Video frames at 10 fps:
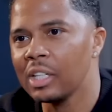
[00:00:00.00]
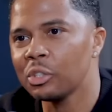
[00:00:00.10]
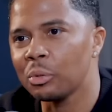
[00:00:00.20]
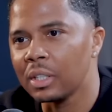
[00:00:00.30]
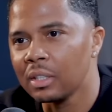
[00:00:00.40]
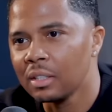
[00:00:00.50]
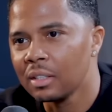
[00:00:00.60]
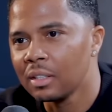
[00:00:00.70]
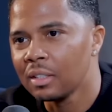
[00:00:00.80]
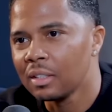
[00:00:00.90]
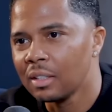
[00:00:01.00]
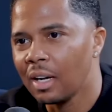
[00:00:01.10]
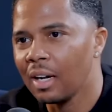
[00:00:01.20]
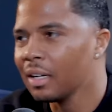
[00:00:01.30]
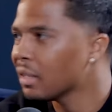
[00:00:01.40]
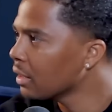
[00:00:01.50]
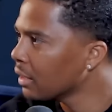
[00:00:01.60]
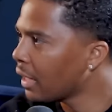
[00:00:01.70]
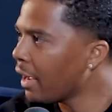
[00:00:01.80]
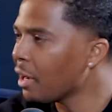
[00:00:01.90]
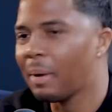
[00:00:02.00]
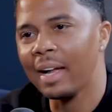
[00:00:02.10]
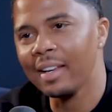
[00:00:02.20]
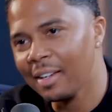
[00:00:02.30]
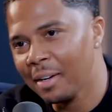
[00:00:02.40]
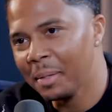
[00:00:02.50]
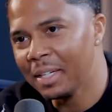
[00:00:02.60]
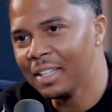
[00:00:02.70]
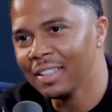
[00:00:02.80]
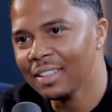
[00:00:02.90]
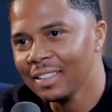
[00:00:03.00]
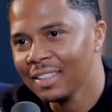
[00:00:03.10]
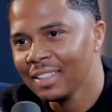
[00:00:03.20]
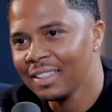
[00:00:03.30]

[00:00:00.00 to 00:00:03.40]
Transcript: Country. Huh? Now everybody, you know what I mean?